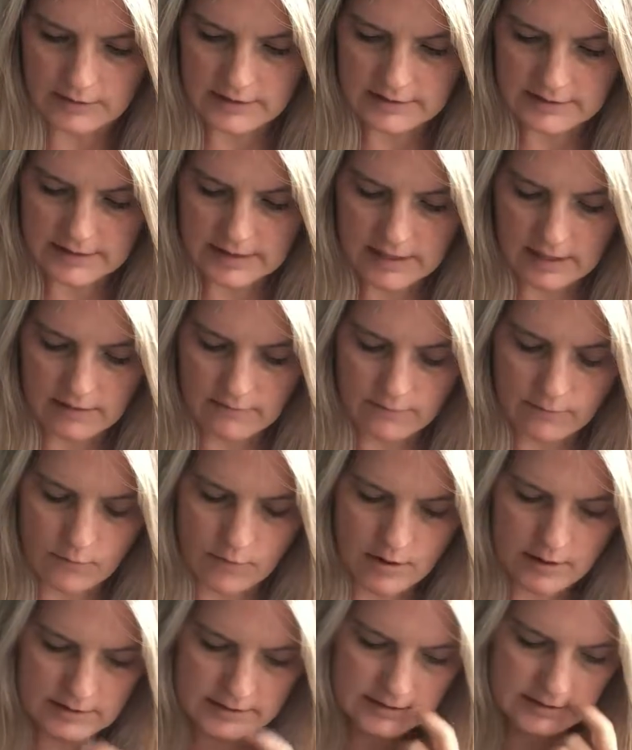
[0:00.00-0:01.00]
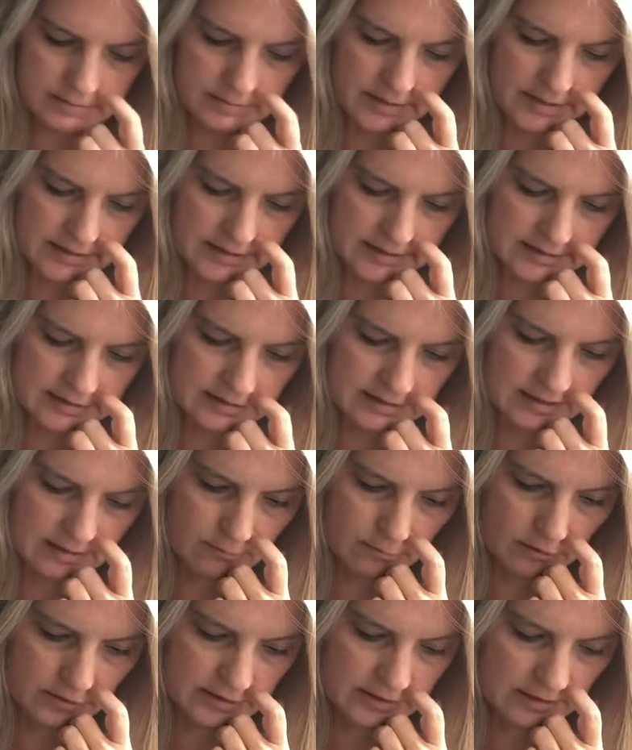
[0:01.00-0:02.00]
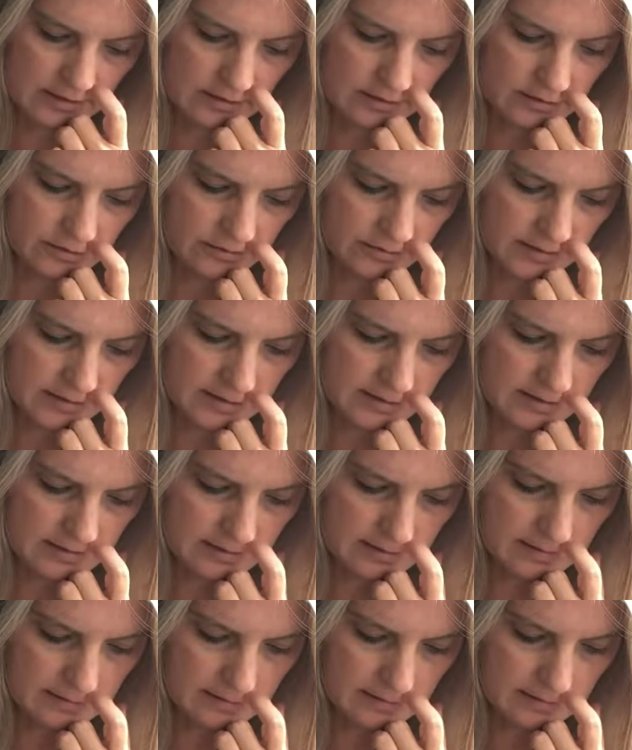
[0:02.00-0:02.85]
This King of Wands is pissed that they weren't included.